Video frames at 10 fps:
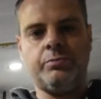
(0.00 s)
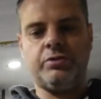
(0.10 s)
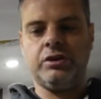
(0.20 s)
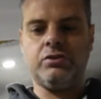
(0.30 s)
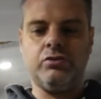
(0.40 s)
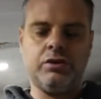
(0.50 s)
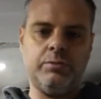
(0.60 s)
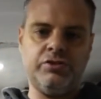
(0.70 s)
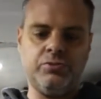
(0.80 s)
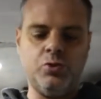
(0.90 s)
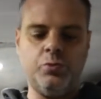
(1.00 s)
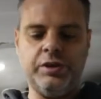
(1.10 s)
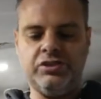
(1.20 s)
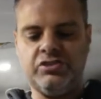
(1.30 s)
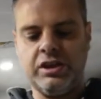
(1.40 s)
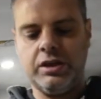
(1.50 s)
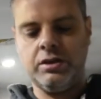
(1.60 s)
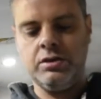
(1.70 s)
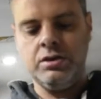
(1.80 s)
brick. I've got a couple of small bits here.